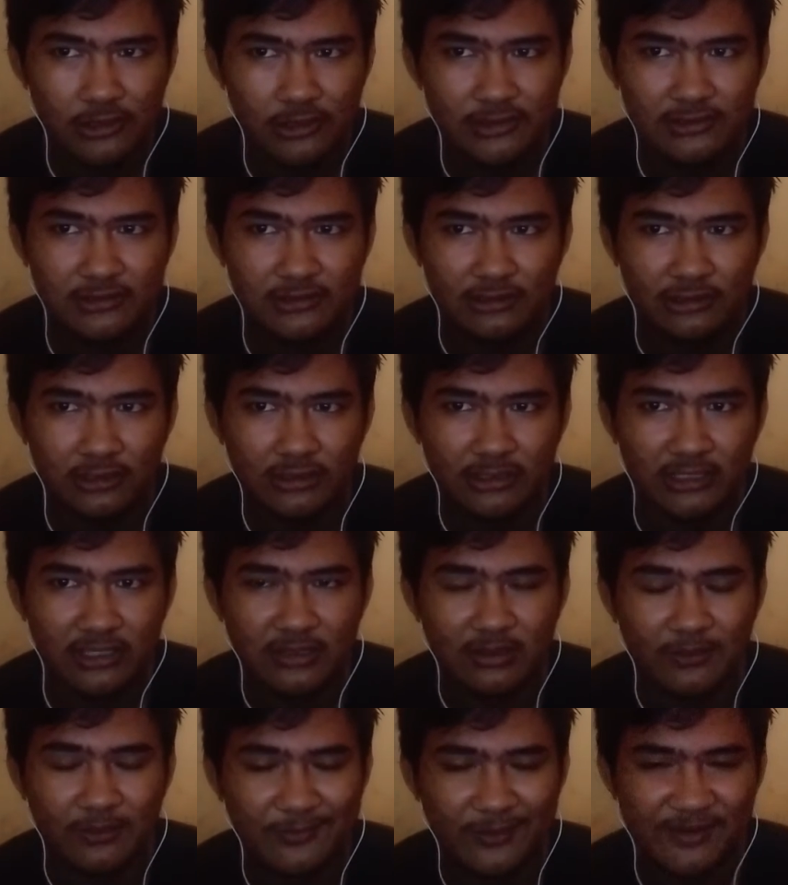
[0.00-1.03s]
learned in the
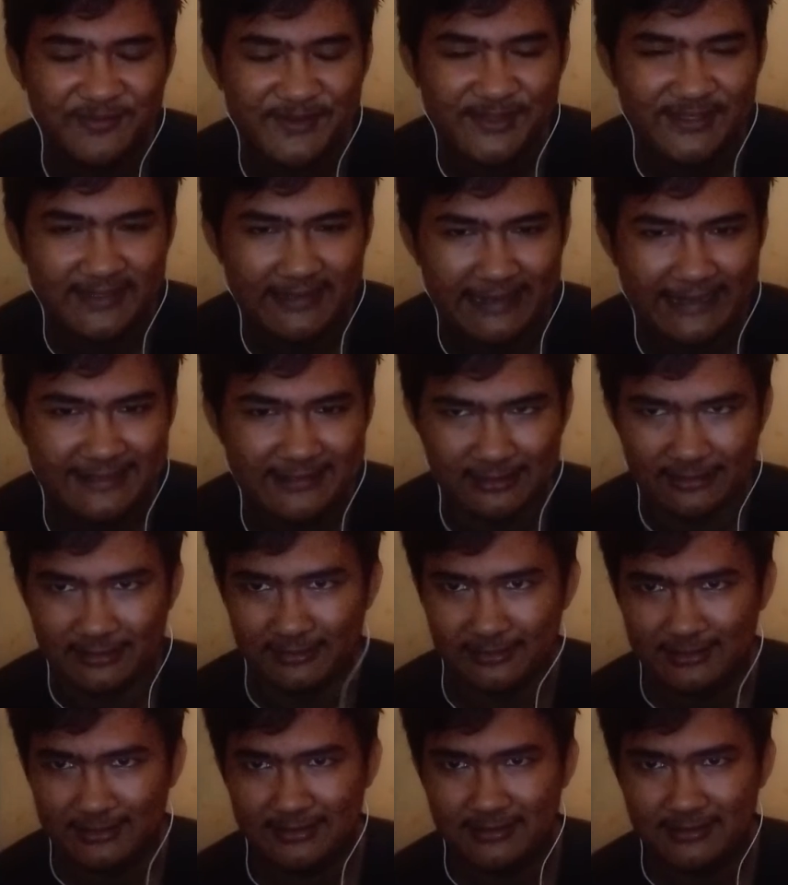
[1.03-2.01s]
previous lessons.